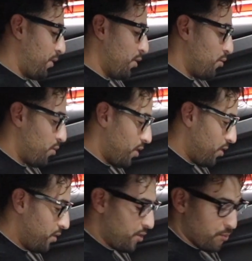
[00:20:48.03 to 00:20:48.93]
The
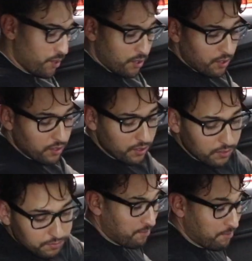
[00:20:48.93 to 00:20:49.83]
struggle is real.
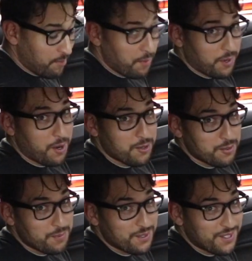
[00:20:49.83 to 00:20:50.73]
But my car's
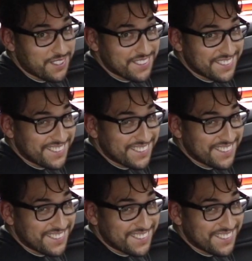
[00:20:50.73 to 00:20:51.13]
supercharged.